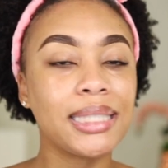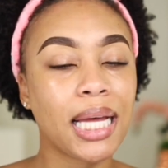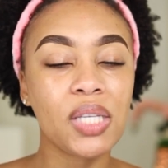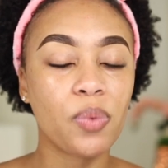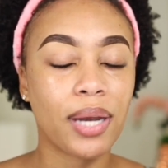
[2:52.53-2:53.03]

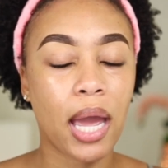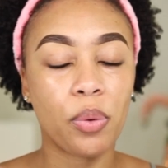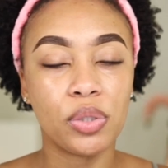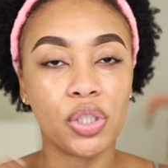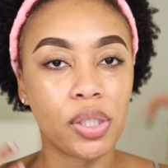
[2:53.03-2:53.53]
That's when I
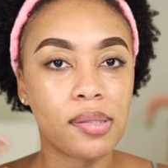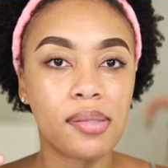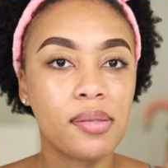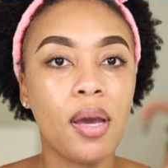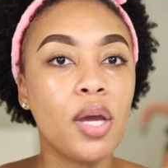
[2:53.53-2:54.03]
will
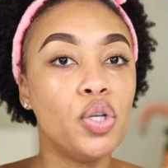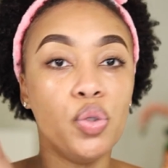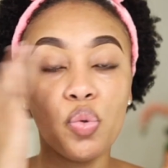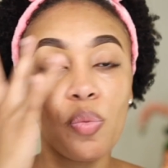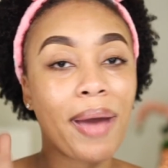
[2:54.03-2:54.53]
just
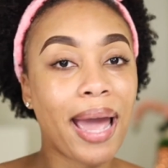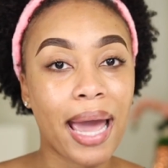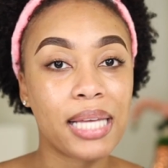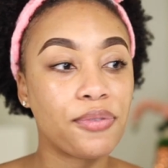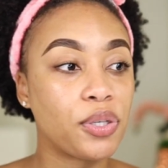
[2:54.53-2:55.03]
do my
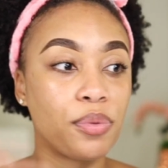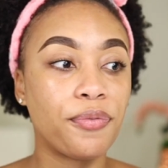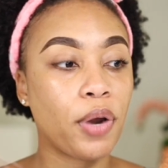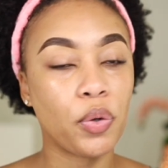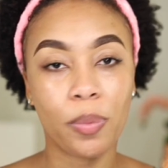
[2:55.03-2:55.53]
eyes first
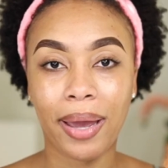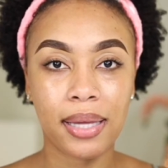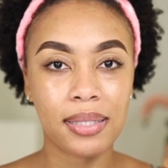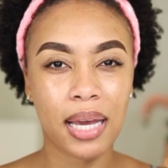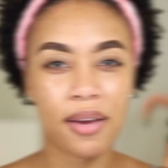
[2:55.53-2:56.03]
before I do my
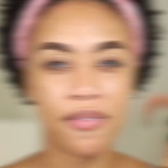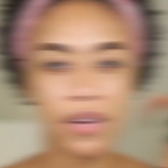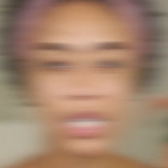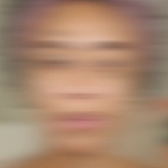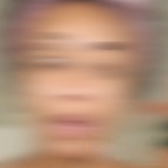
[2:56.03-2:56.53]
entire
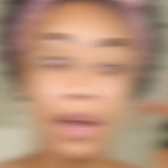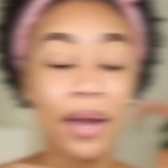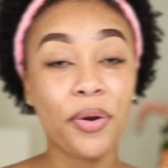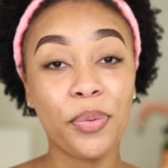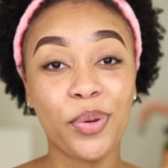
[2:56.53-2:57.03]
face. But
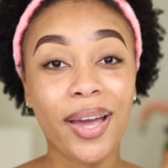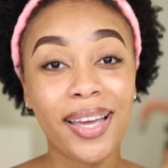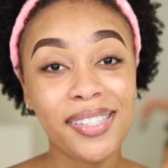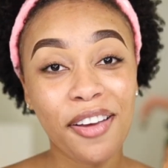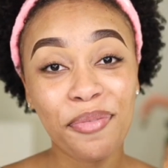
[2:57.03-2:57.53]
I hope you
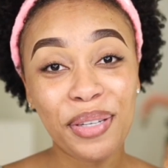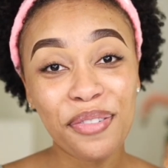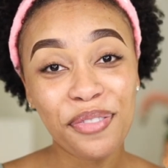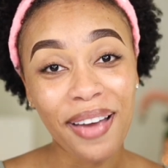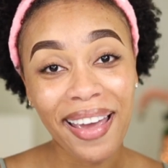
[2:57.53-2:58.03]
guys have been
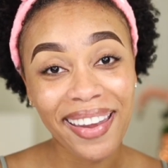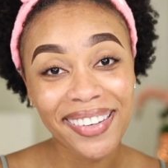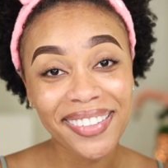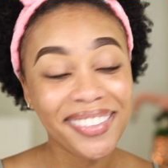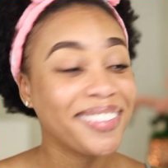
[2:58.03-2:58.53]

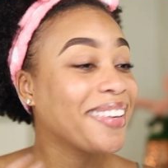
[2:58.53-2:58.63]
fine.